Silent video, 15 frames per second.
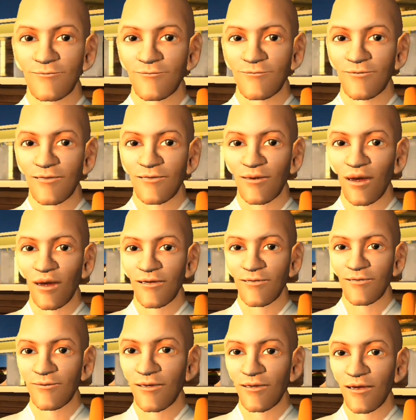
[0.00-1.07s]
If you
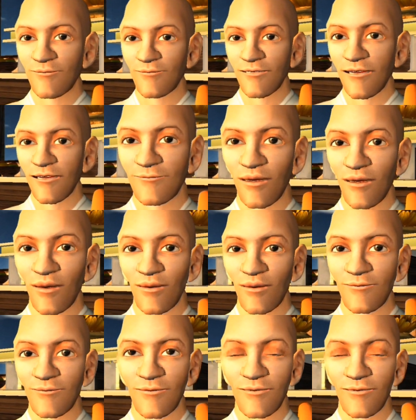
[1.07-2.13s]
consider what it's like when
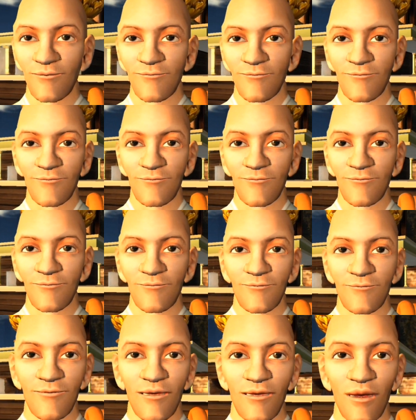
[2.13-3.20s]

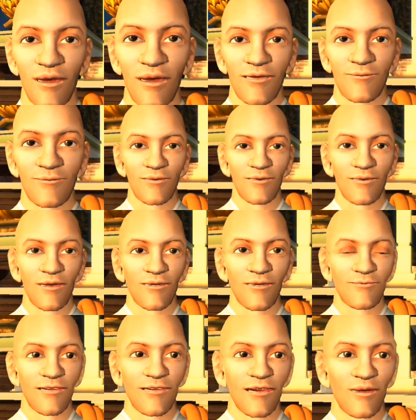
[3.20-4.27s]
if you're eating some
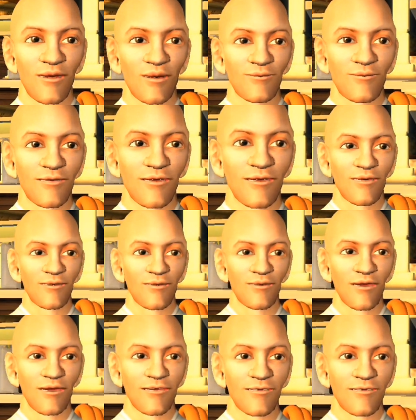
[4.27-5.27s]
really incredibly good